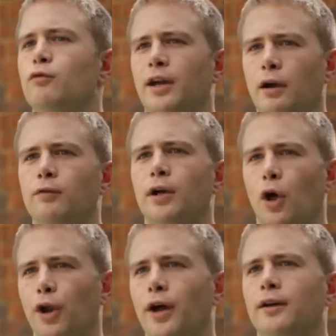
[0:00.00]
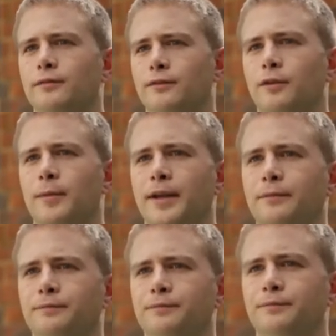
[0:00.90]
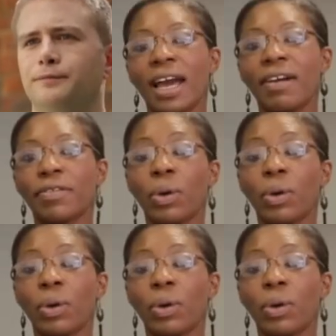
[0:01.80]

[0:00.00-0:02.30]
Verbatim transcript: and a fierce determination